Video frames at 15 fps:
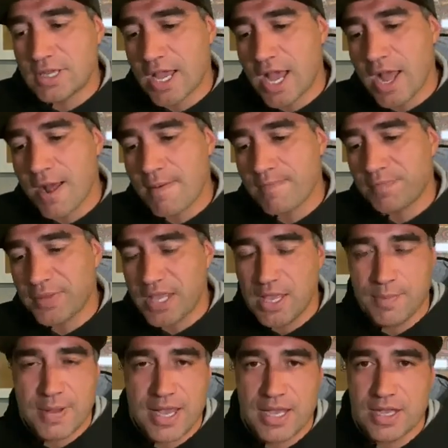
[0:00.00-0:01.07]

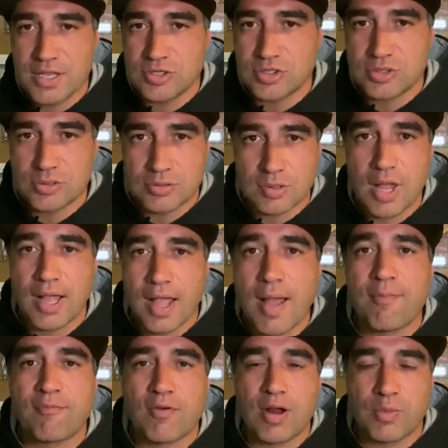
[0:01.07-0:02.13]
eBay is
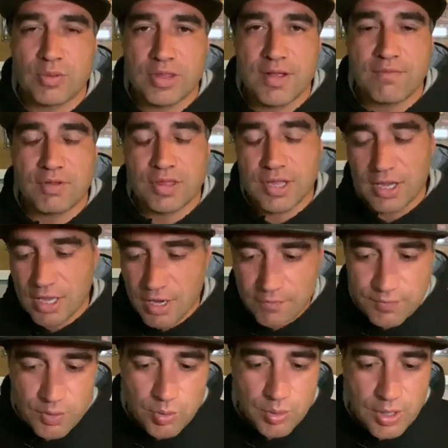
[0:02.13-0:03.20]
upfront with everything, and
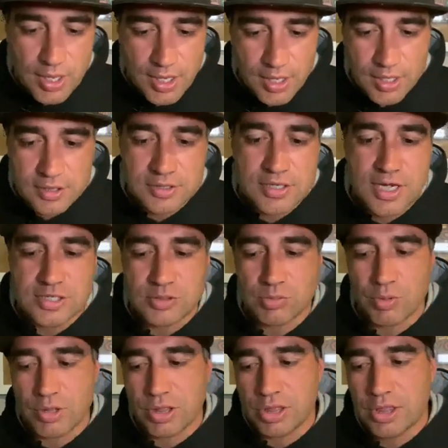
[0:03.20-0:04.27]
if you're in touch
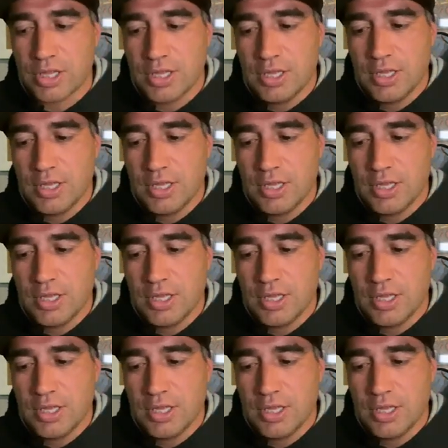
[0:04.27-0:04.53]
with